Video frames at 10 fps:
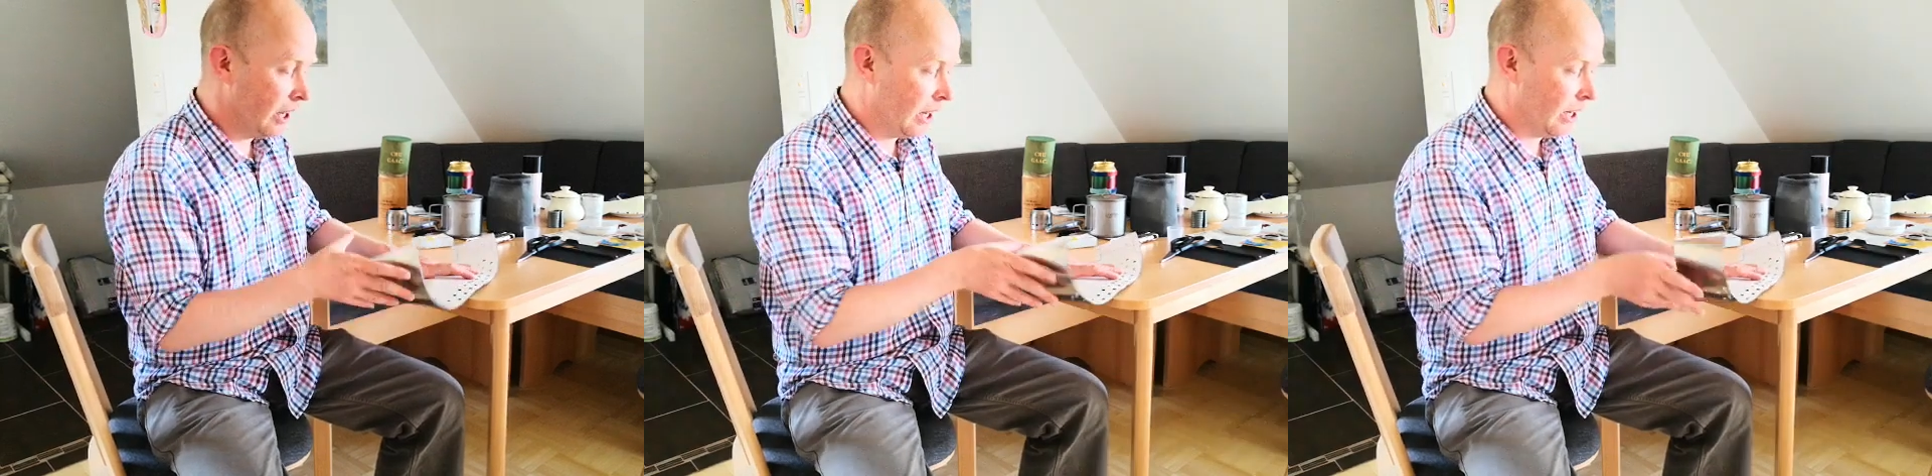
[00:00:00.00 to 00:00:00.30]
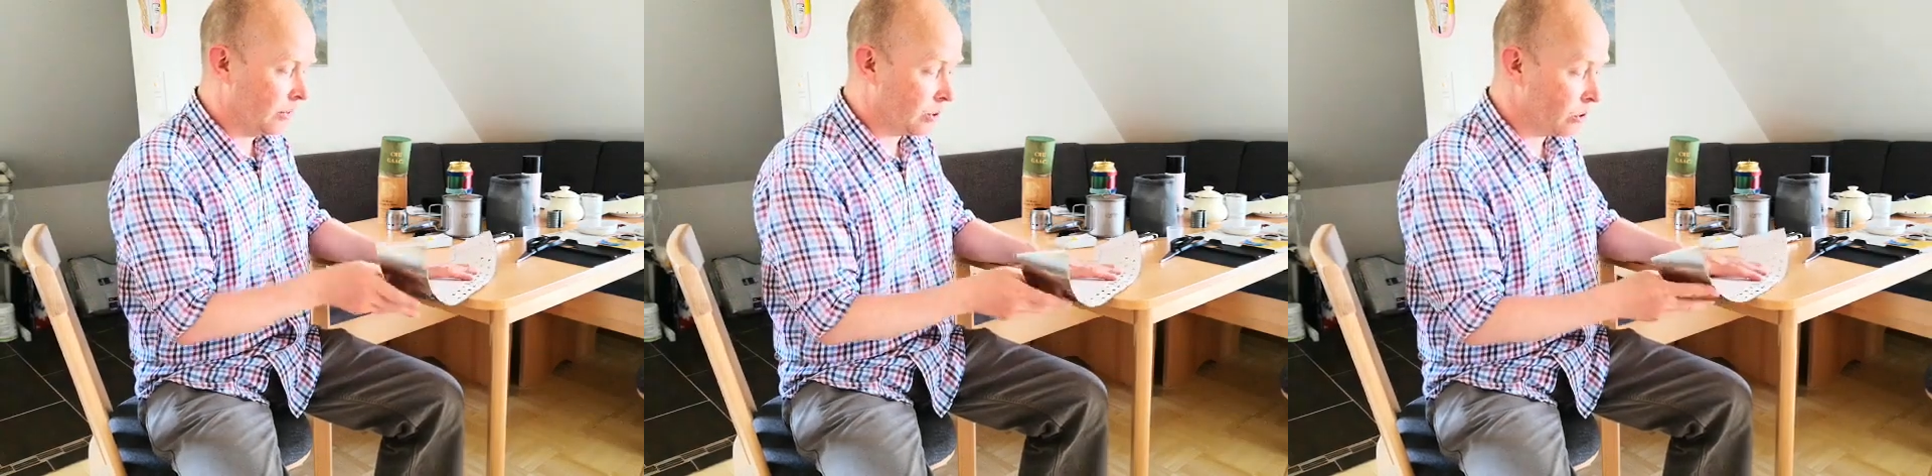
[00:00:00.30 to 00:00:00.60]

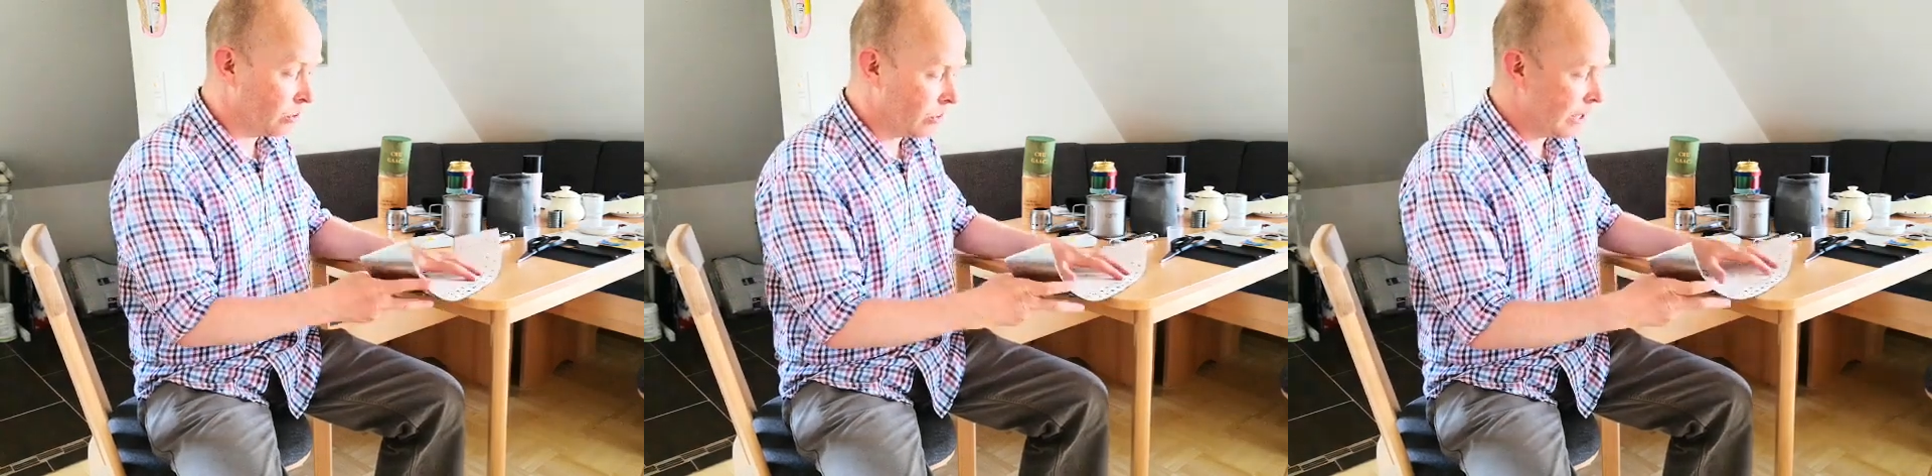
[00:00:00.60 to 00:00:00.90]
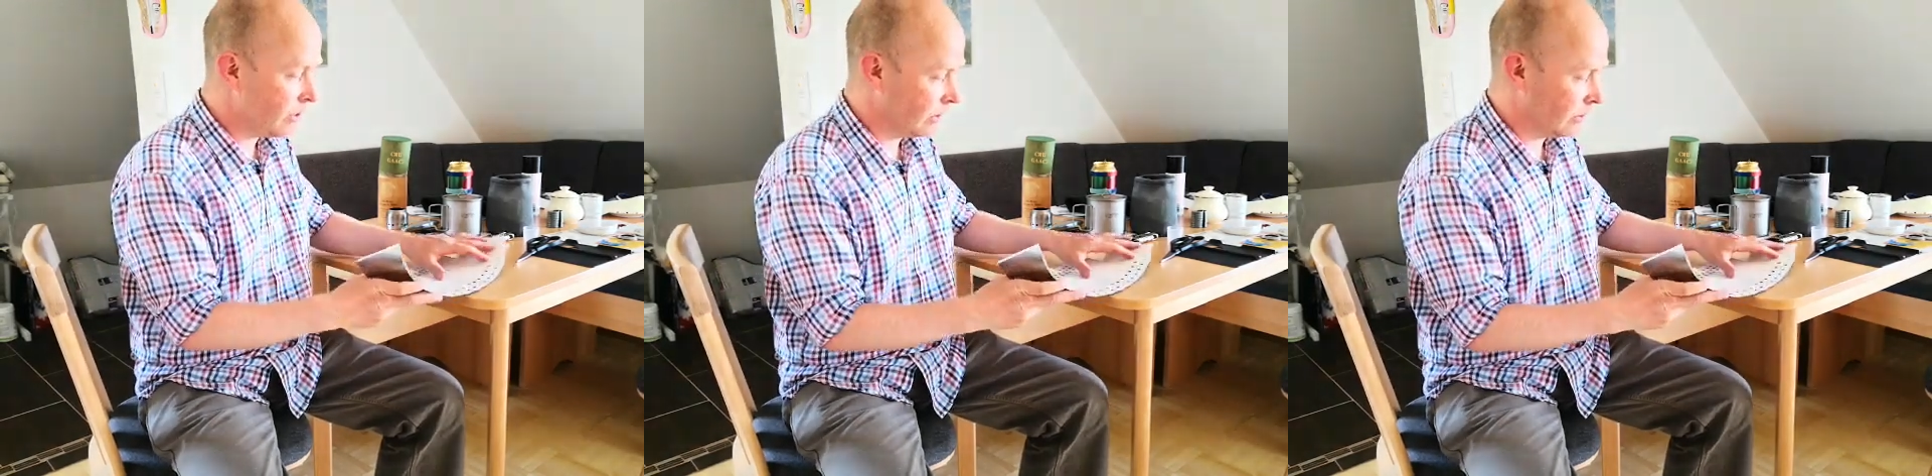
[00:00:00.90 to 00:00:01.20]
and there was a good
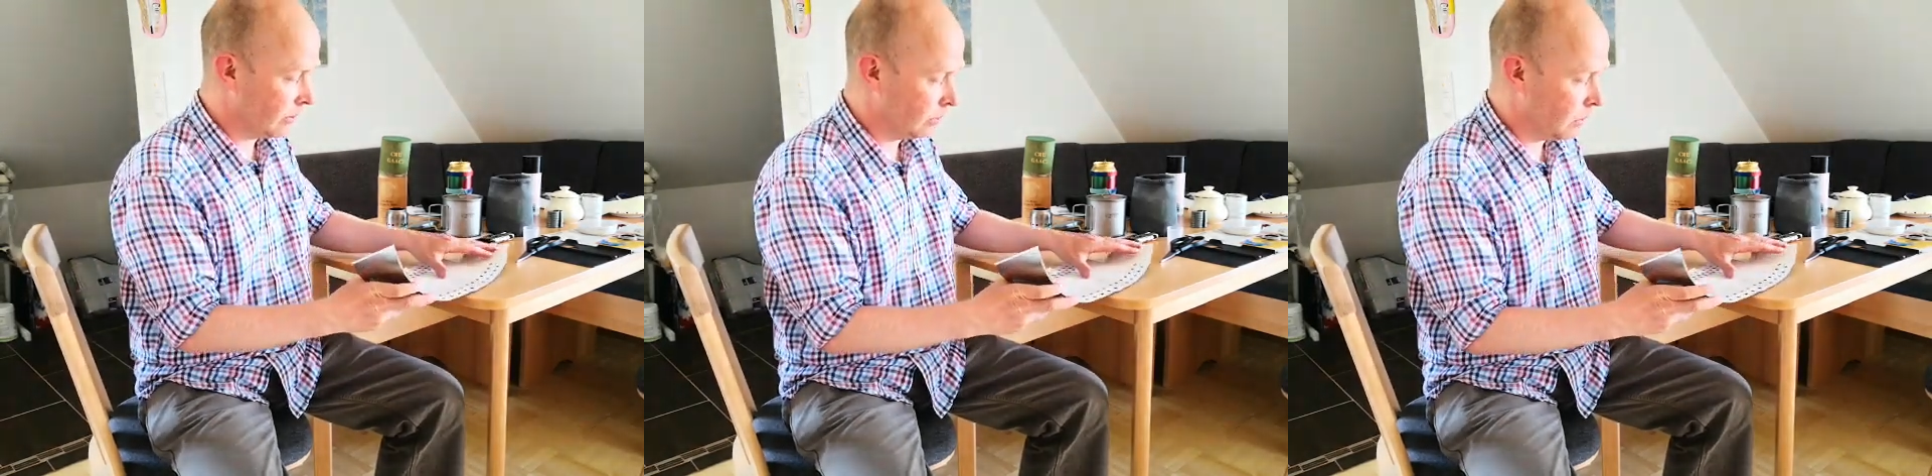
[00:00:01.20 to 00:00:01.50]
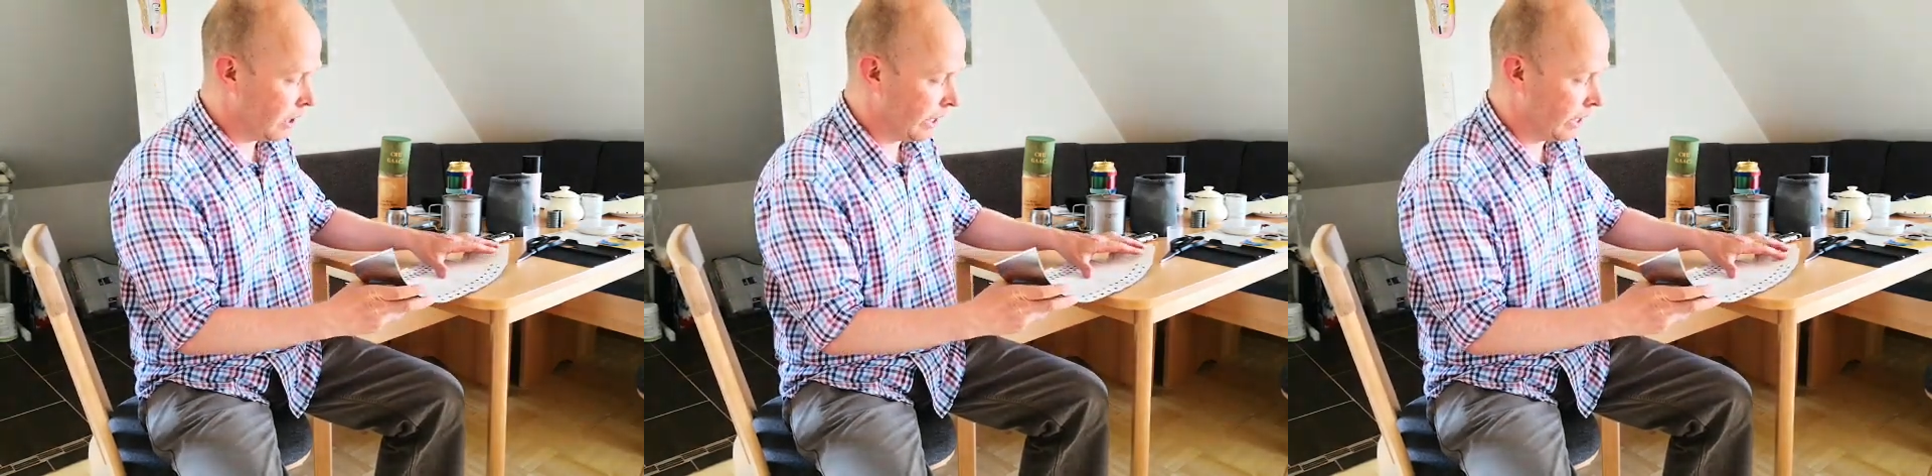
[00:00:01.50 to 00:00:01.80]
reason
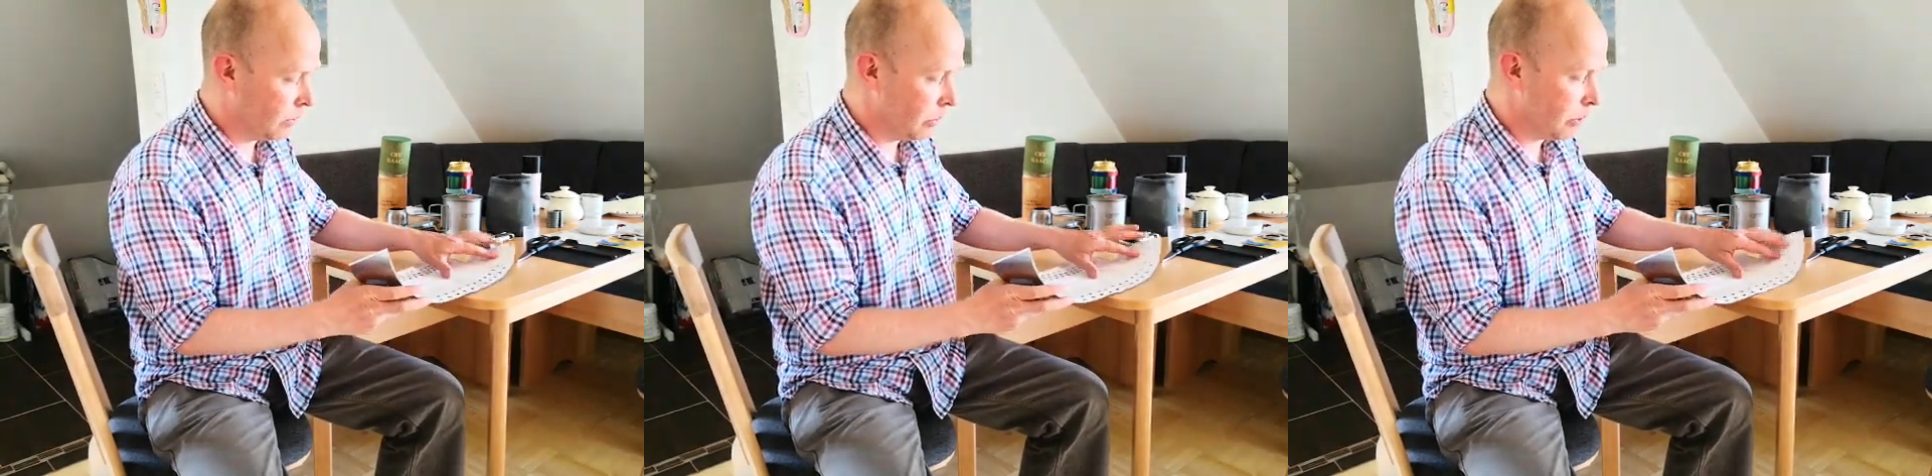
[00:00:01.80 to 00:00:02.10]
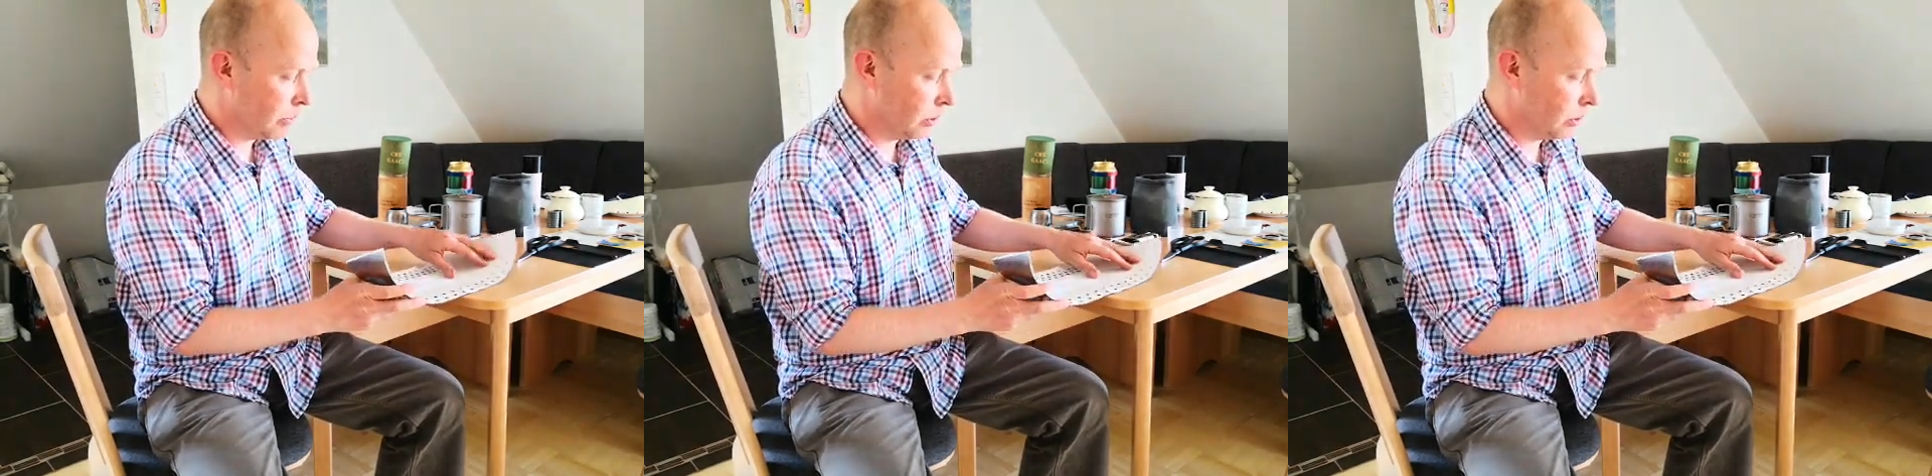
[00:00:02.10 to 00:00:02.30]
why we